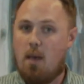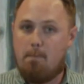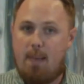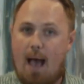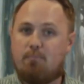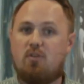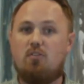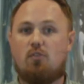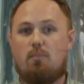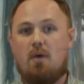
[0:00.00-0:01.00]

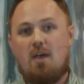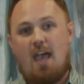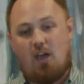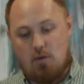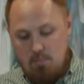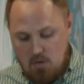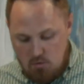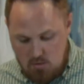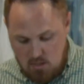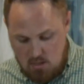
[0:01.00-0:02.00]
baptism and
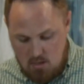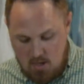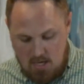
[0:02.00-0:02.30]
communion,